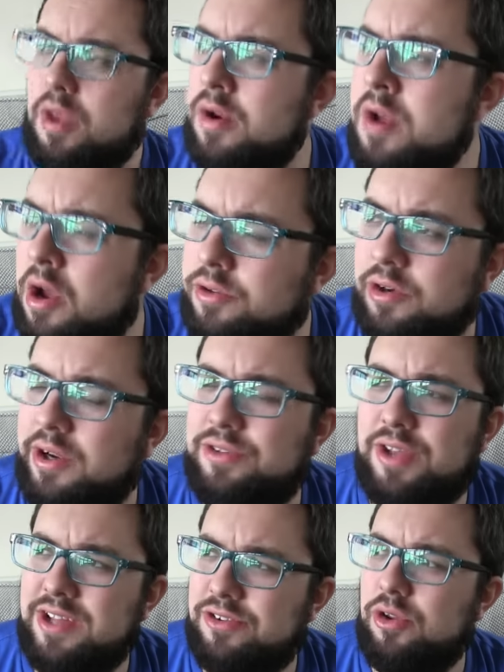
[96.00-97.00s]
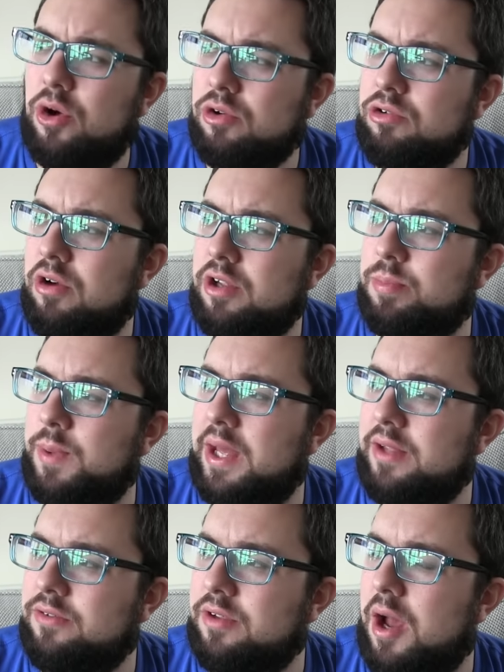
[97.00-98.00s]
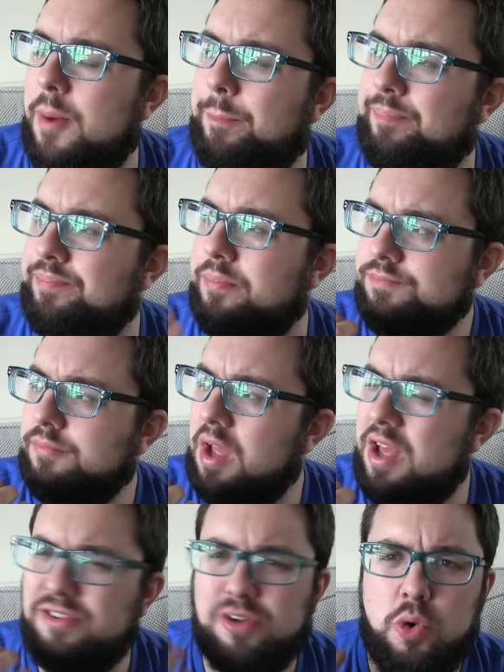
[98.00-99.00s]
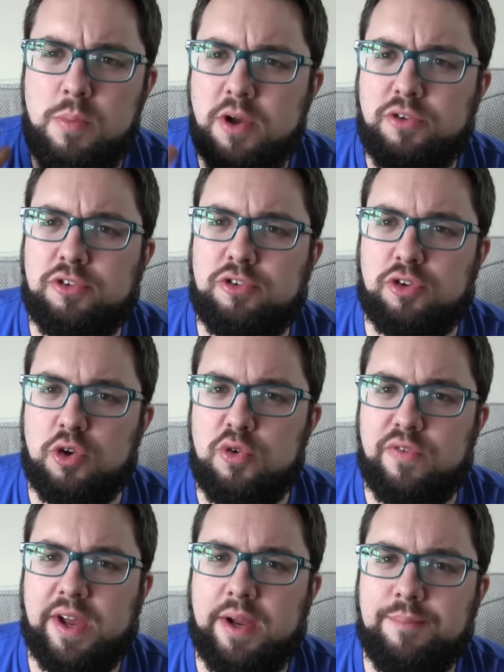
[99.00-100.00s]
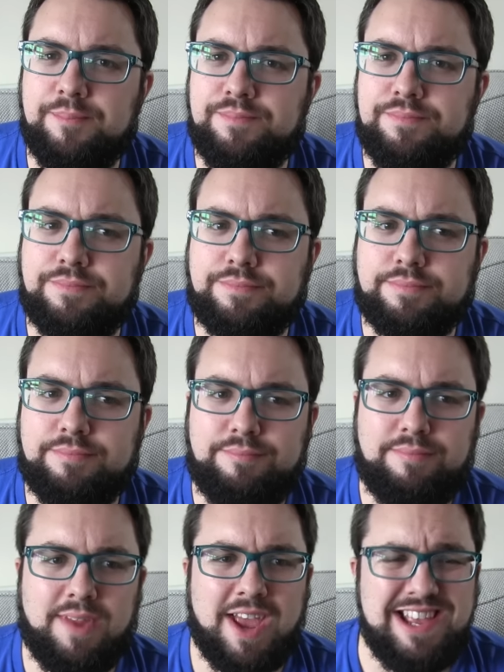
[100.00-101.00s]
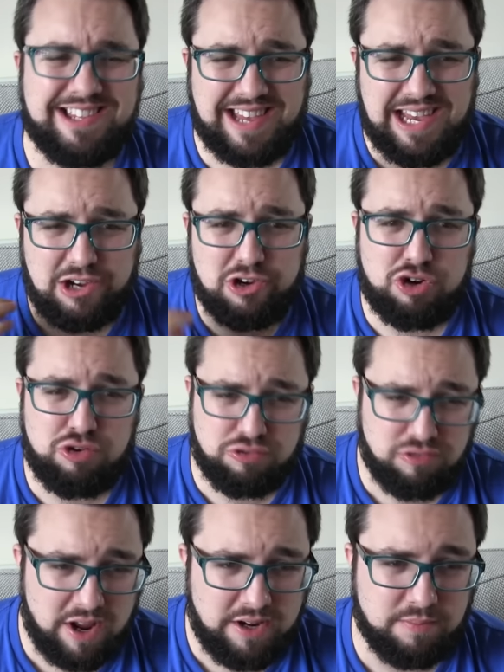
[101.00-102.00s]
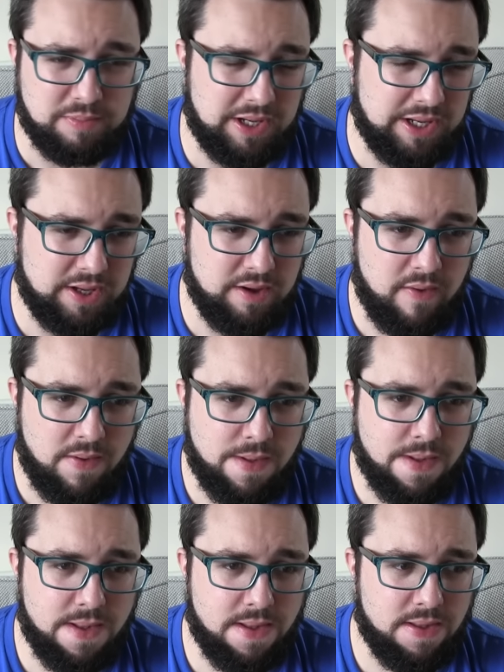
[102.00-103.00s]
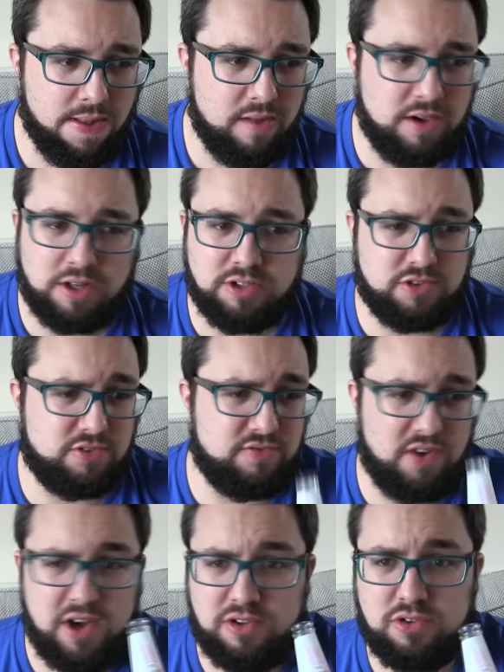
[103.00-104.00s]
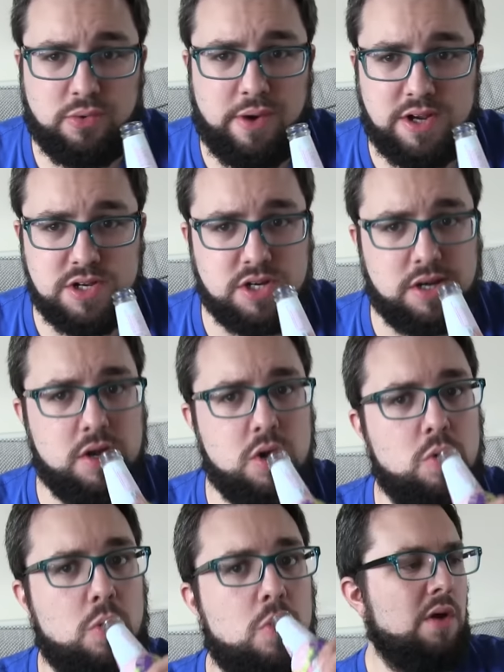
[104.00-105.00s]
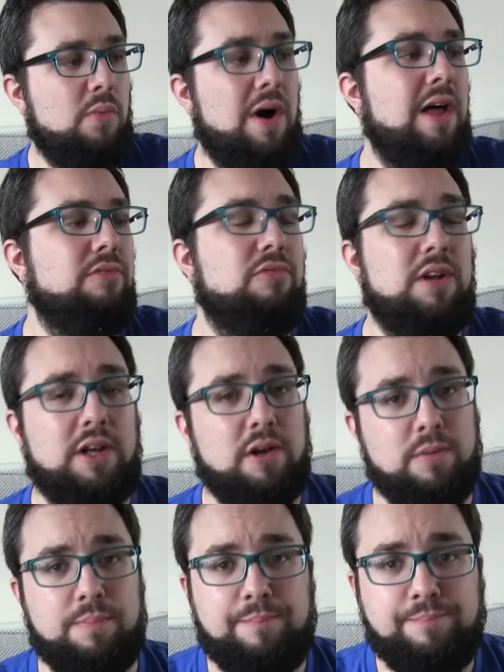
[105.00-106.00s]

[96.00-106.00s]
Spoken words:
No, sorry, it's not crisp, it's almost soothing. It's incredibly, like, just thirst quenching. Wow, that's really good.